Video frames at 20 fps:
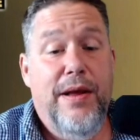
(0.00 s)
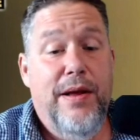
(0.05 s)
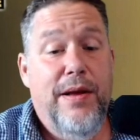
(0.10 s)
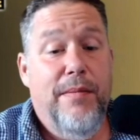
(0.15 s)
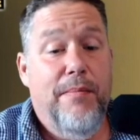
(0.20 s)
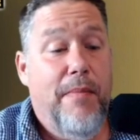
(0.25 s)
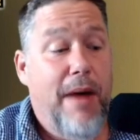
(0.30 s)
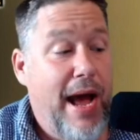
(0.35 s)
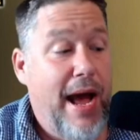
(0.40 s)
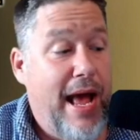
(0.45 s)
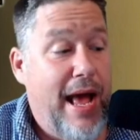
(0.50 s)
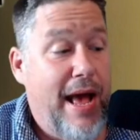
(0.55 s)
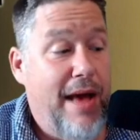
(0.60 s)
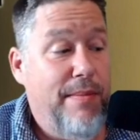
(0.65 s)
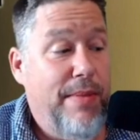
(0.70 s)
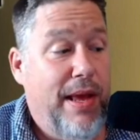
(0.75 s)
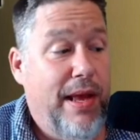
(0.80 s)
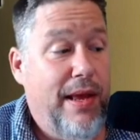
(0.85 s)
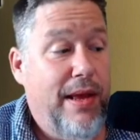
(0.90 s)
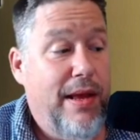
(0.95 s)

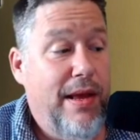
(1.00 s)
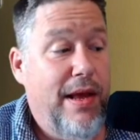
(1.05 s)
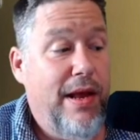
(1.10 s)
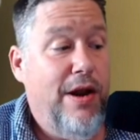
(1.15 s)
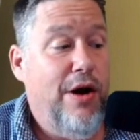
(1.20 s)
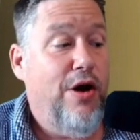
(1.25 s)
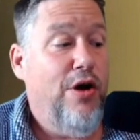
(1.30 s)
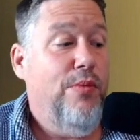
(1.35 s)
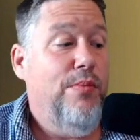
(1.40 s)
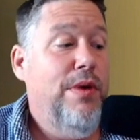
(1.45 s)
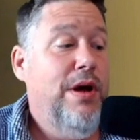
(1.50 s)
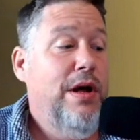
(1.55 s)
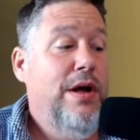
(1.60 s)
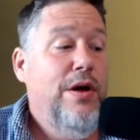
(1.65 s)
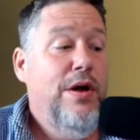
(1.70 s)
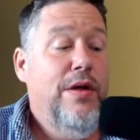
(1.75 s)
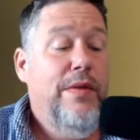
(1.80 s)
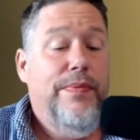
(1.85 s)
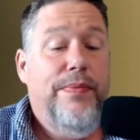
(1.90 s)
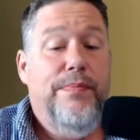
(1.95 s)
Miami at home?
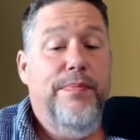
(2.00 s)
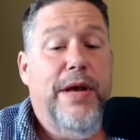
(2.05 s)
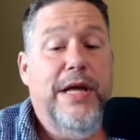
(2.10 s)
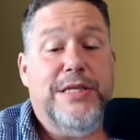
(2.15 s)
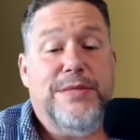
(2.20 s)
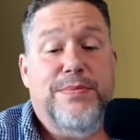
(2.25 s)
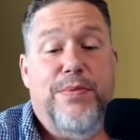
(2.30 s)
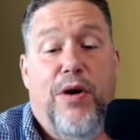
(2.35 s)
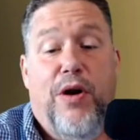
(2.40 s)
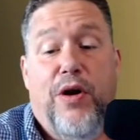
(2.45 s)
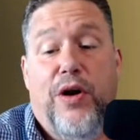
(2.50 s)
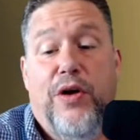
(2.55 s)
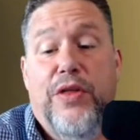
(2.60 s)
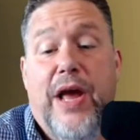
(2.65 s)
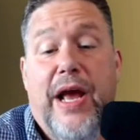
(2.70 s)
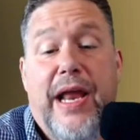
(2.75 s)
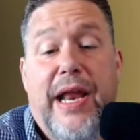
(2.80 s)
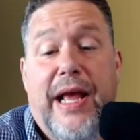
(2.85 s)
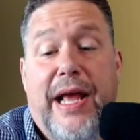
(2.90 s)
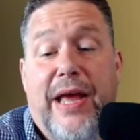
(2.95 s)
Pittsburgh, are
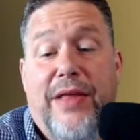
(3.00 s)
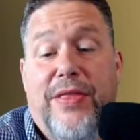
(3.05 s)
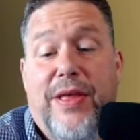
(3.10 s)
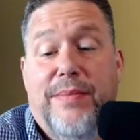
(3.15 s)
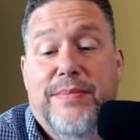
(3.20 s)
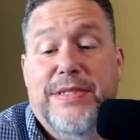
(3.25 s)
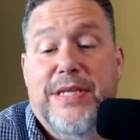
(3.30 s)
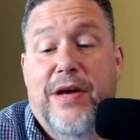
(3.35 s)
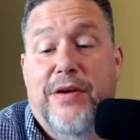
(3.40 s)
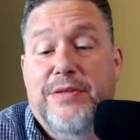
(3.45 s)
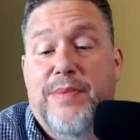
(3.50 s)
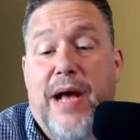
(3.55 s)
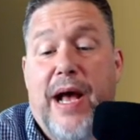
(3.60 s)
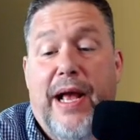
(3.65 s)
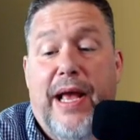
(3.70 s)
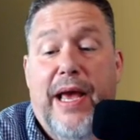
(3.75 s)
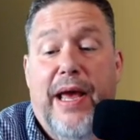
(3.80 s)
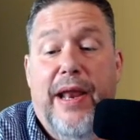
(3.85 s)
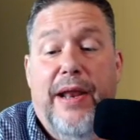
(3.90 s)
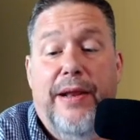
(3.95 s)
they going to get themselves
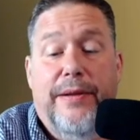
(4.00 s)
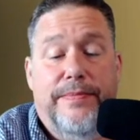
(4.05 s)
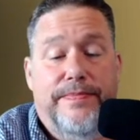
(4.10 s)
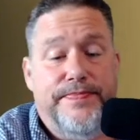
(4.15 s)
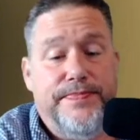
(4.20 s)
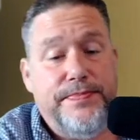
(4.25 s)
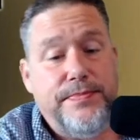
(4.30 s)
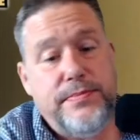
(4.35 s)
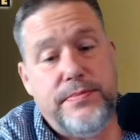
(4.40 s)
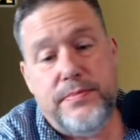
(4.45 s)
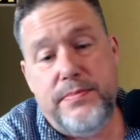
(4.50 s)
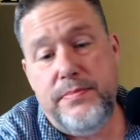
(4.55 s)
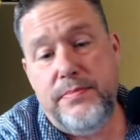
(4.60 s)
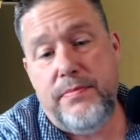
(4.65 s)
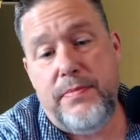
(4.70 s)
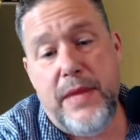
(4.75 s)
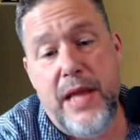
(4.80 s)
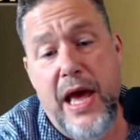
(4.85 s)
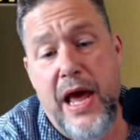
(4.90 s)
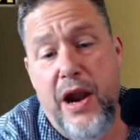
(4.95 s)
back in it?
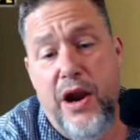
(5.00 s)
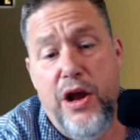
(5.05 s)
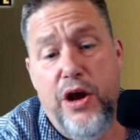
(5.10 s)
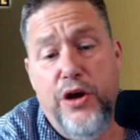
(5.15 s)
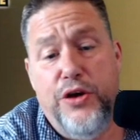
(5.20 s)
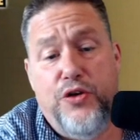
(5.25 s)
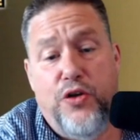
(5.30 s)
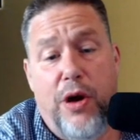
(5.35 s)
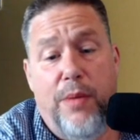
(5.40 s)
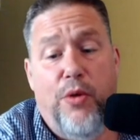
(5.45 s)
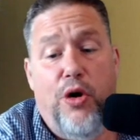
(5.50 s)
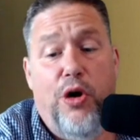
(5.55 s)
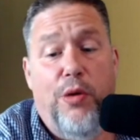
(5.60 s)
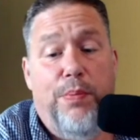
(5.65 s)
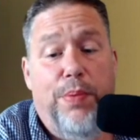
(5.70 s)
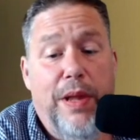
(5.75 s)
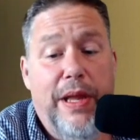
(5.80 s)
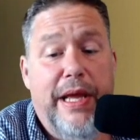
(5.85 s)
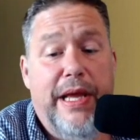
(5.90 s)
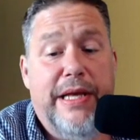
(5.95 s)
I don't know. Drum roll,
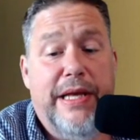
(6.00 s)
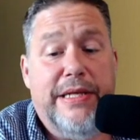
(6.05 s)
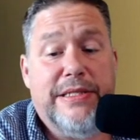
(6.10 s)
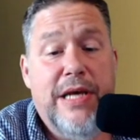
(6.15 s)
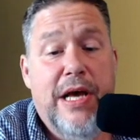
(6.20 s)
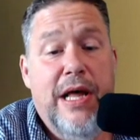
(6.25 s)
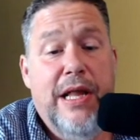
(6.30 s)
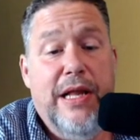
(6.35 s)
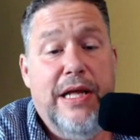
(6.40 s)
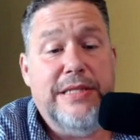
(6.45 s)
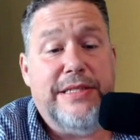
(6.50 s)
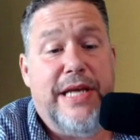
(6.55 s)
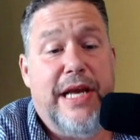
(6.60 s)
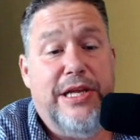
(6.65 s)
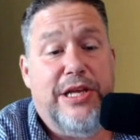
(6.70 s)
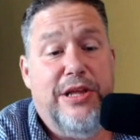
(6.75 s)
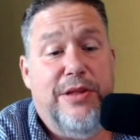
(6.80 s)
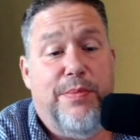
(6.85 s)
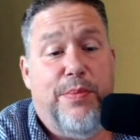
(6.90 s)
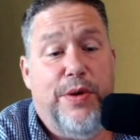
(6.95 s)
please. Let's
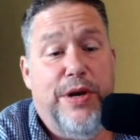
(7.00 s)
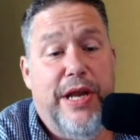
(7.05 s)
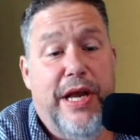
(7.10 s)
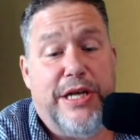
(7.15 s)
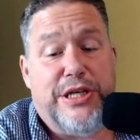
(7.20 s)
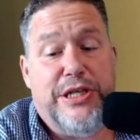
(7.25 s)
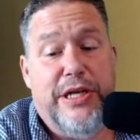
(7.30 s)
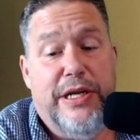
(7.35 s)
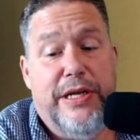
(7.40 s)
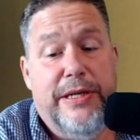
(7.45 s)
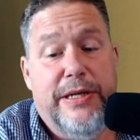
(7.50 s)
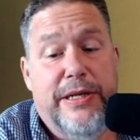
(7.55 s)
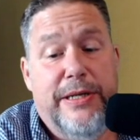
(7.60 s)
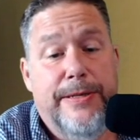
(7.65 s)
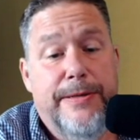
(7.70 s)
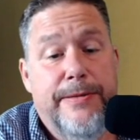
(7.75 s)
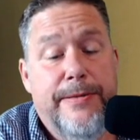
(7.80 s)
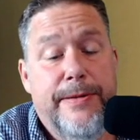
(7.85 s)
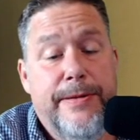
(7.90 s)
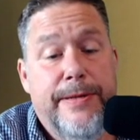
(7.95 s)
get to the prediction.
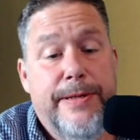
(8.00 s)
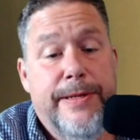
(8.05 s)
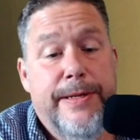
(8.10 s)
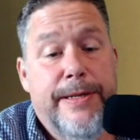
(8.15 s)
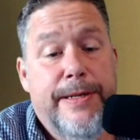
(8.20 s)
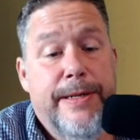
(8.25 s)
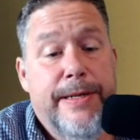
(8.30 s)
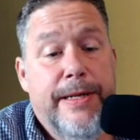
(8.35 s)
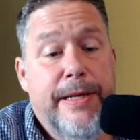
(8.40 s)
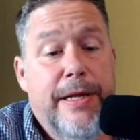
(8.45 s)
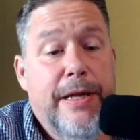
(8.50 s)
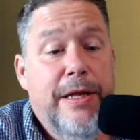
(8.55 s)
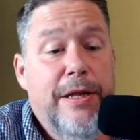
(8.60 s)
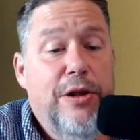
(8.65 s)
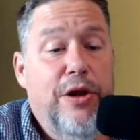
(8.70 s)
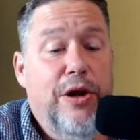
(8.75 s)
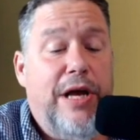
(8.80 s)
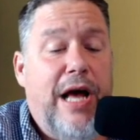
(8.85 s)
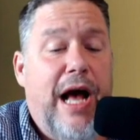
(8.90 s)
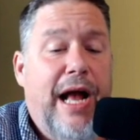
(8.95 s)

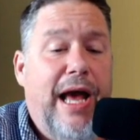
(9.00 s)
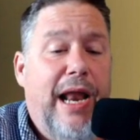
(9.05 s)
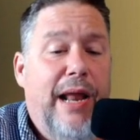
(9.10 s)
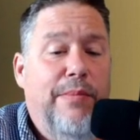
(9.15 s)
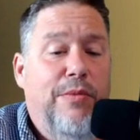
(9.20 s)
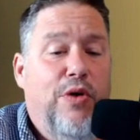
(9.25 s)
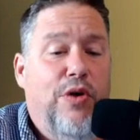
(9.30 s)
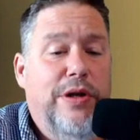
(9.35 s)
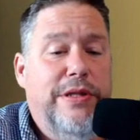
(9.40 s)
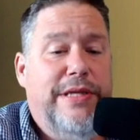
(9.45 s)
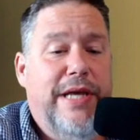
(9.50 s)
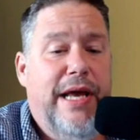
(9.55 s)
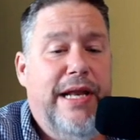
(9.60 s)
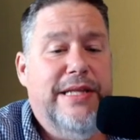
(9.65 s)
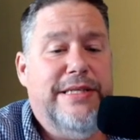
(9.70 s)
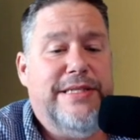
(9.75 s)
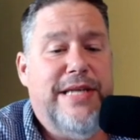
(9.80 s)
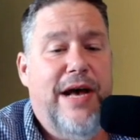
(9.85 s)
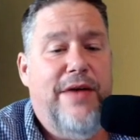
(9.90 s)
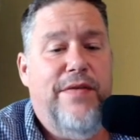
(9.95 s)
Look, I got them going
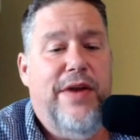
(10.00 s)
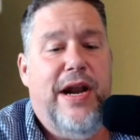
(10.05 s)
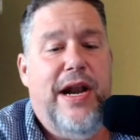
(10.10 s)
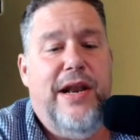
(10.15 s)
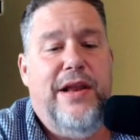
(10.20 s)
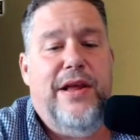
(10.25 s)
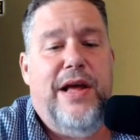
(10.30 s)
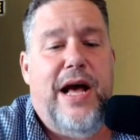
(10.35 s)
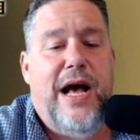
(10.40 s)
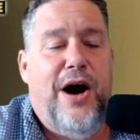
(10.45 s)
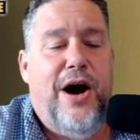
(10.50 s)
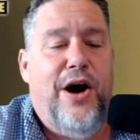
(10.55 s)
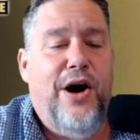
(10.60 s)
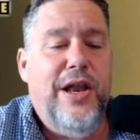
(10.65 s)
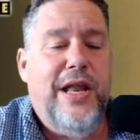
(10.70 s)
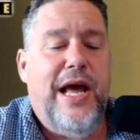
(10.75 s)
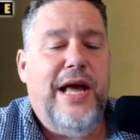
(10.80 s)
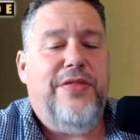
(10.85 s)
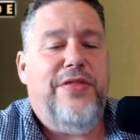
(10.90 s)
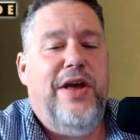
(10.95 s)
10-7, and
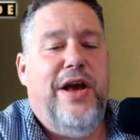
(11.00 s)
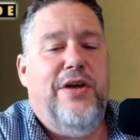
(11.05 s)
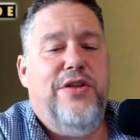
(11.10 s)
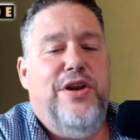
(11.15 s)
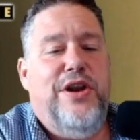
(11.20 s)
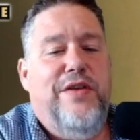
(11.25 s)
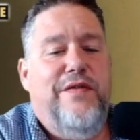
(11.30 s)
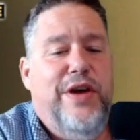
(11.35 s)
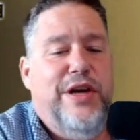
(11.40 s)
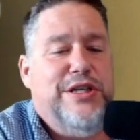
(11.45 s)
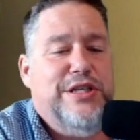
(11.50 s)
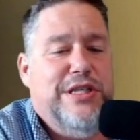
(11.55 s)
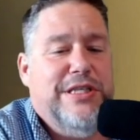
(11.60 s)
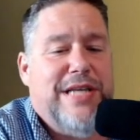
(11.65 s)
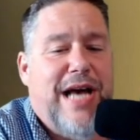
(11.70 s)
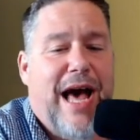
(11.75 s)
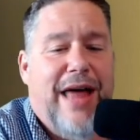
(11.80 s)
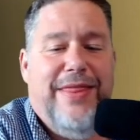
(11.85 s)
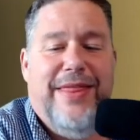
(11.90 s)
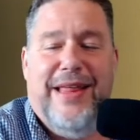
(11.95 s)
unlike the other
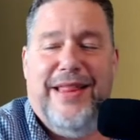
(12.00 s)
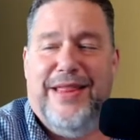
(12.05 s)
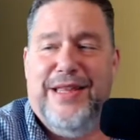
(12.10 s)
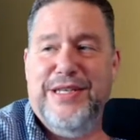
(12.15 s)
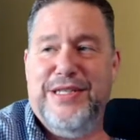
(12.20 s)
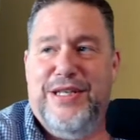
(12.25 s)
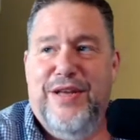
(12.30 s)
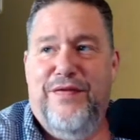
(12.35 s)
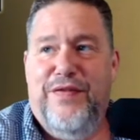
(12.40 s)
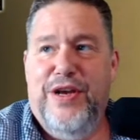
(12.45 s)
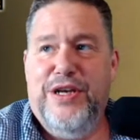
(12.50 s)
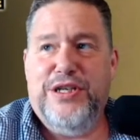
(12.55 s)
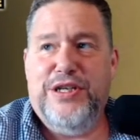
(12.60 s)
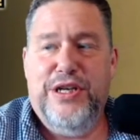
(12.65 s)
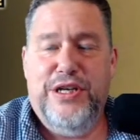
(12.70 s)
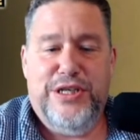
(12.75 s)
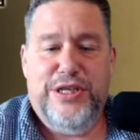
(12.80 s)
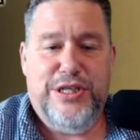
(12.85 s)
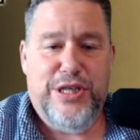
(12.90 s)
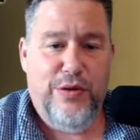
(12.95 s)
divisions, I think this division
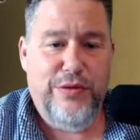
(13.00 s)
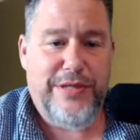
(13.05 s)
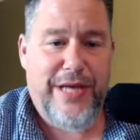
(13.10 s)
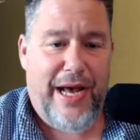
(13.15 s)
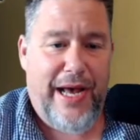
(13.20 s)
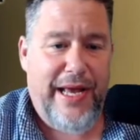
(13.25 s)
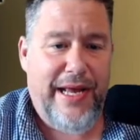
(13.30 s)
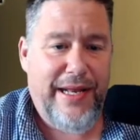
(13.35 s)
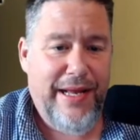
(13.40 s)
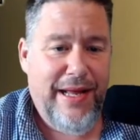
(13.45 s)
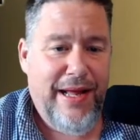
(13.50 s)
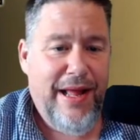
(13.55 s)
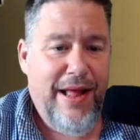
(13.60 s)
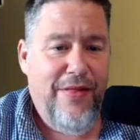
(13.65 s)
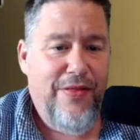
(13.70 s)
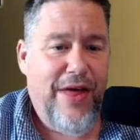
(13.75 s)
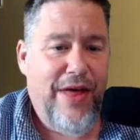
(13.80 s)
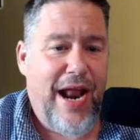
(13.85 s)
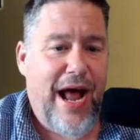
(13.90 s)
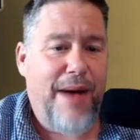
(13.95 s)
is so tight
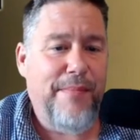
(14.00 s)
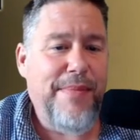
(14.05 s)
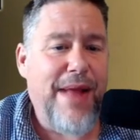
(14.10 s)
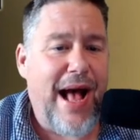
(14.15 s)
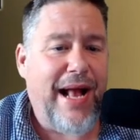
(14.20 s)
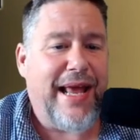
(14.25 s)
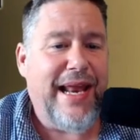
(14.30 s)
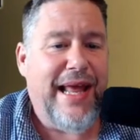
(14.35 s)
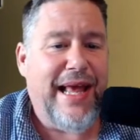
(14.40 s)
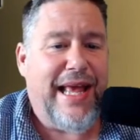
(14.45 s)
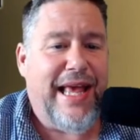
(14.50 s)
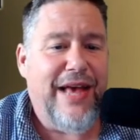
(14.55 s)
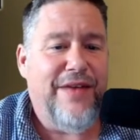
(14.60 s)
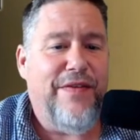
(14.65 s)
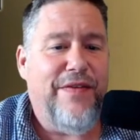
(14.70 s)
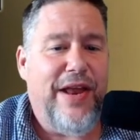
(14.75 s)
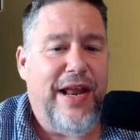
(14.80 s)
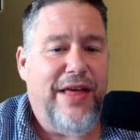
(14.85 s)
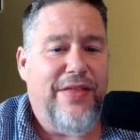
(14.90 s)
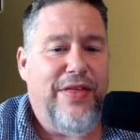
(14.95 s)
that I'm not going to give
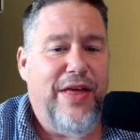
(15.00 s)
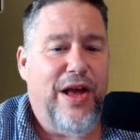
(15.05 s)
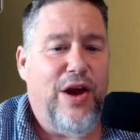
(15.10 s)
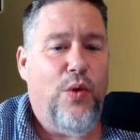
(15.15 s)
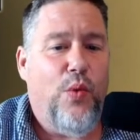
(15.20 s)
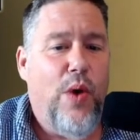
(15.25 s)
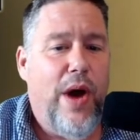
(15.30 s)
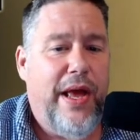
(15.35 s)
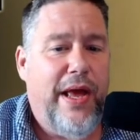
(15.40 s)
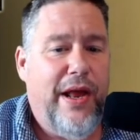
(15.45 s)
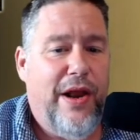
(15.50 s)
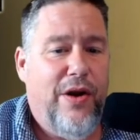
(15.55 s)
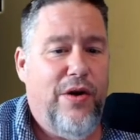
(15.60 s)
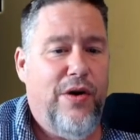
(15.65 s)
anything away here.